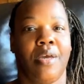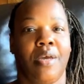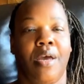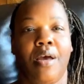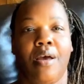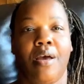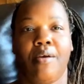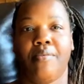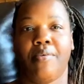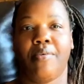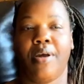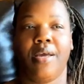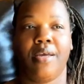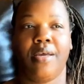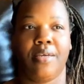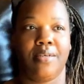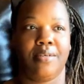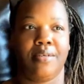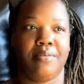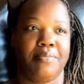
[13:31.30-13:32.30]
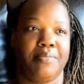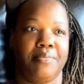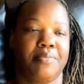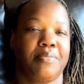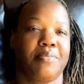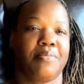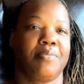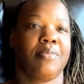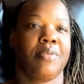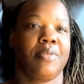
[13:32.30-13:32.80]
All right.
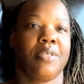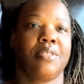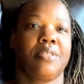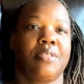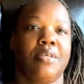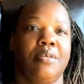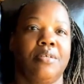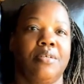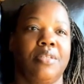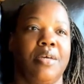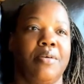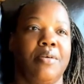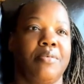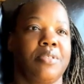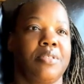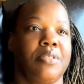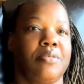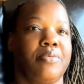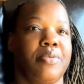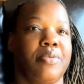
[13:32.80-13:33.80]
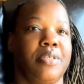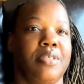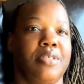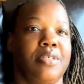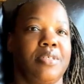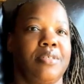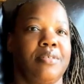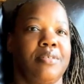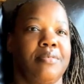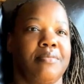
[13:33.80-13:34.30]
So that was the
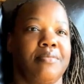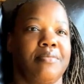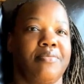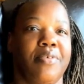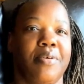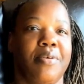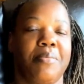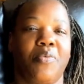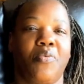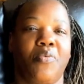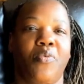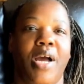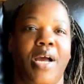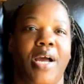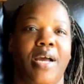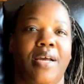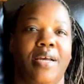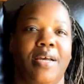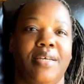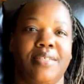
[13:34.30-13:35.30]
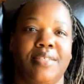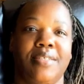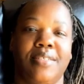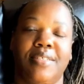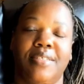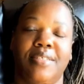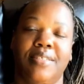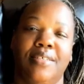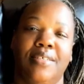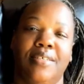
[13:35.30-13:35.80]
word from the wise.